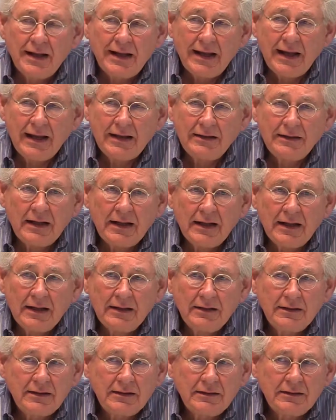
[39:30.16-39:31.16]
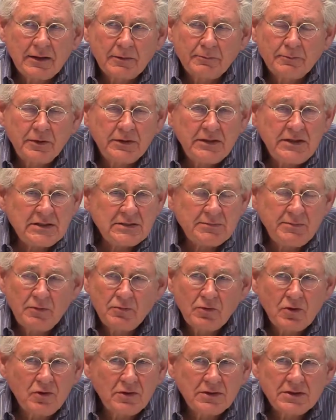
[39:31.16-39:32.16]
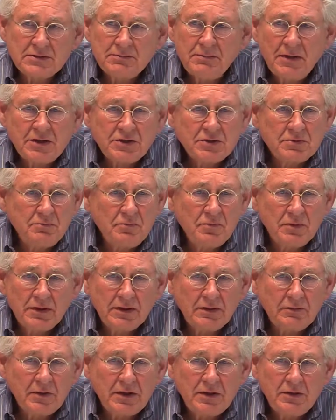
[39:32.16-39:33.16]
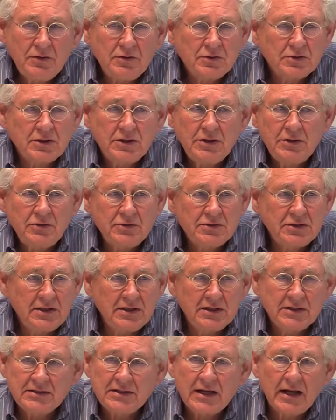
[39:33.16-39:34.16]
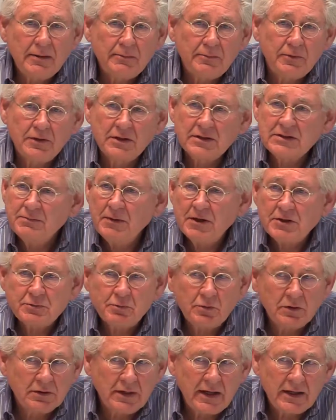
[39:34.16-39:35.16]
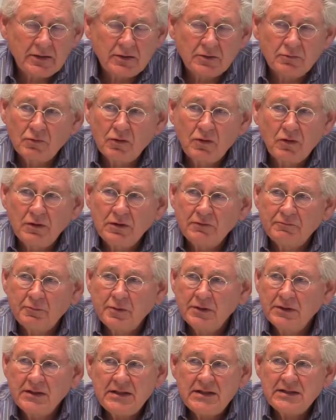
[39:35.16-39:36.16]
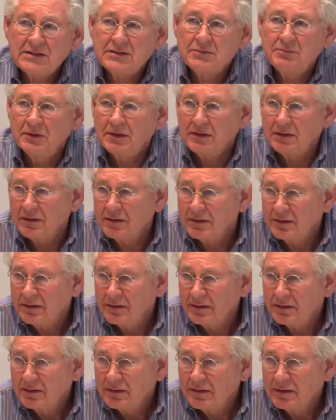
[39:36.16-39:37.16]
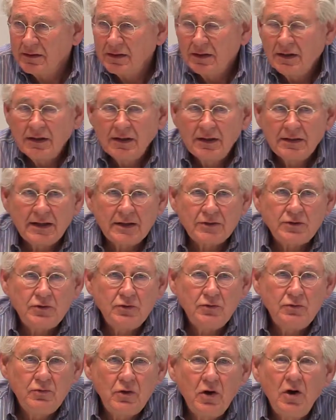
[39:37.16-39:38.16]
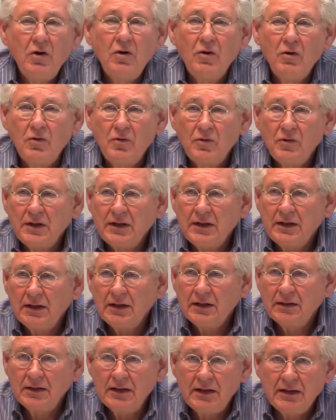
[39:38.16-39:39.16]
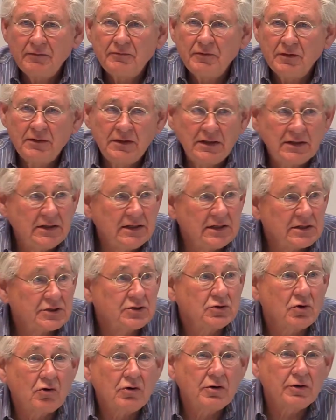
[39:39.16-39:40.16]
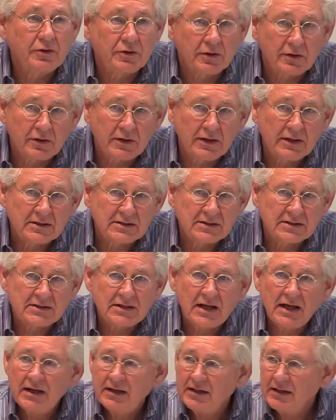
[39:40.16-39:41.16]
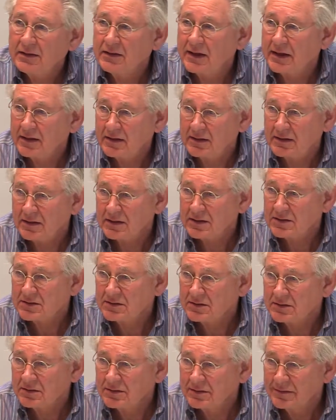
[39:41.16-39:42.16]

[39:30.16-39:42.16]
And their policeman role is much more, we usually use the example, it's much more like the role of policeman that you know given the disorder in a society like this.